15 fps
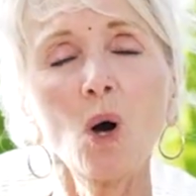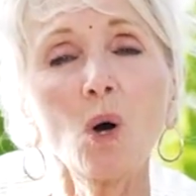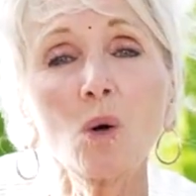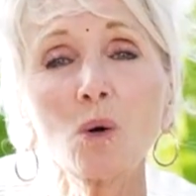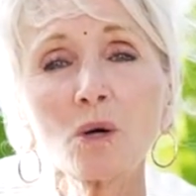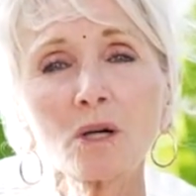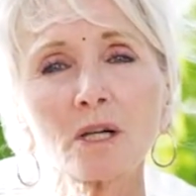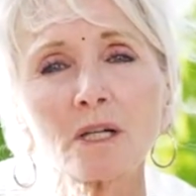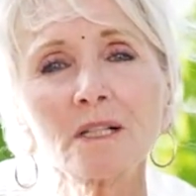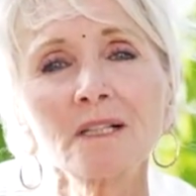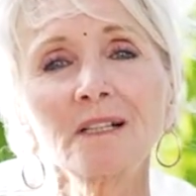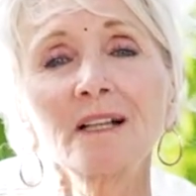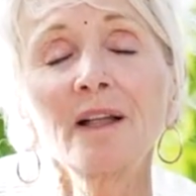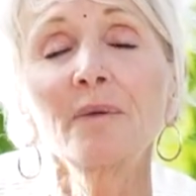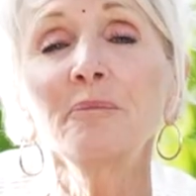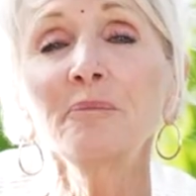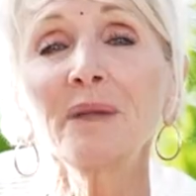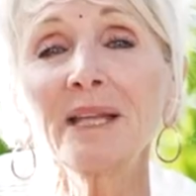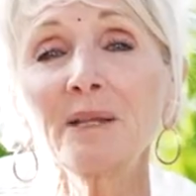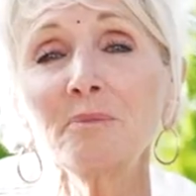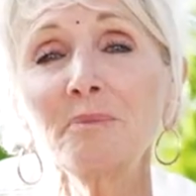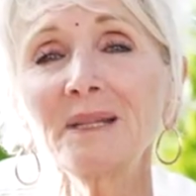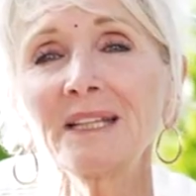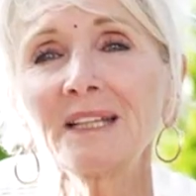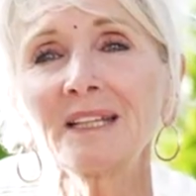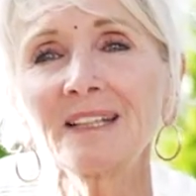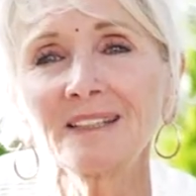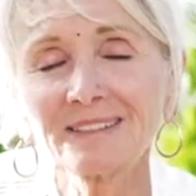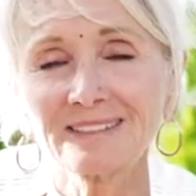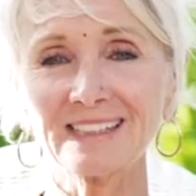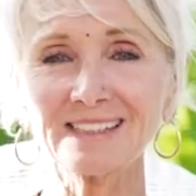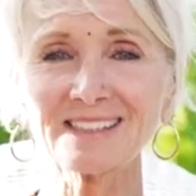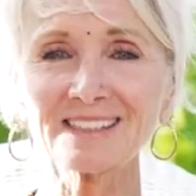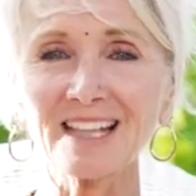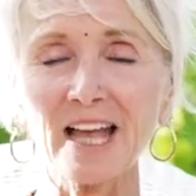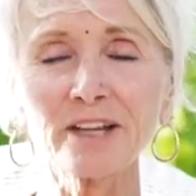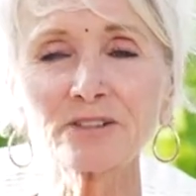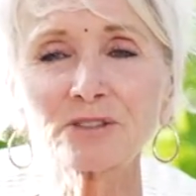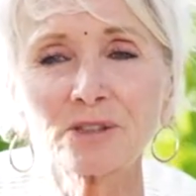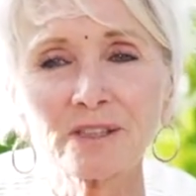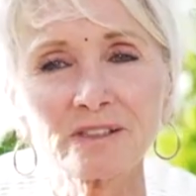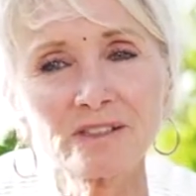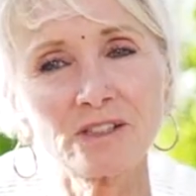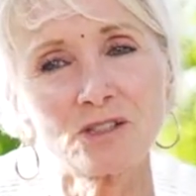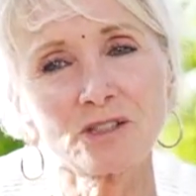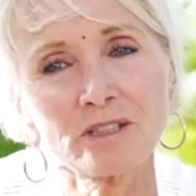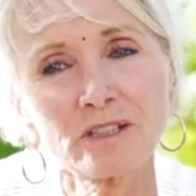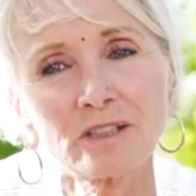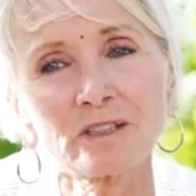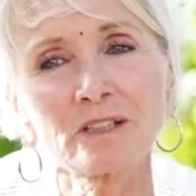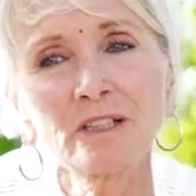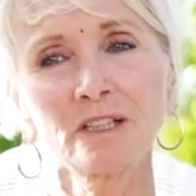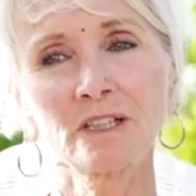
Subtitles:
Or maybe this life transition